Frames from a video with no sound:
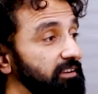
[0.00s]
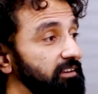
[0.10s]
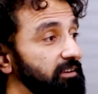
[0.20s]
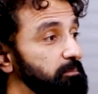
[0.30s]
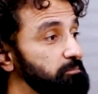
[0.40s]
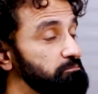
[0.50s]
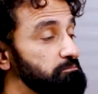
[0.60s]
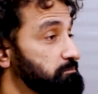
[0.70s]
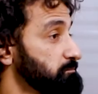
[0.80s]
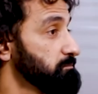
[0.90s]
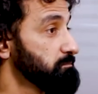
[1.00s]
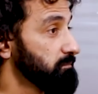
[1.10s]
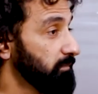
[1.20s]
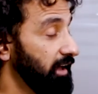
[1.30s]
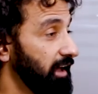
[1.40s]

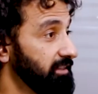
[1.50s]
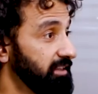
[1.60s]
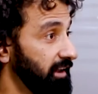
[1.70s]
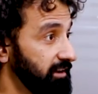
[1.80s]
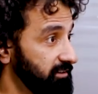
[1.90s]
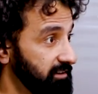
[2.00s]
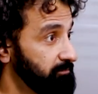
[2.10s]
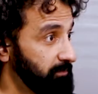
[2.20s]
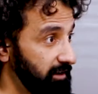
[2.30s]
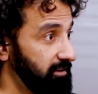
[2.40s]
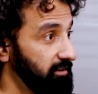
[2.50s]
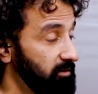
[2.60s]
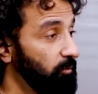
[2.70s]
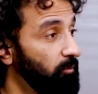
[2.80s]
And then I really pick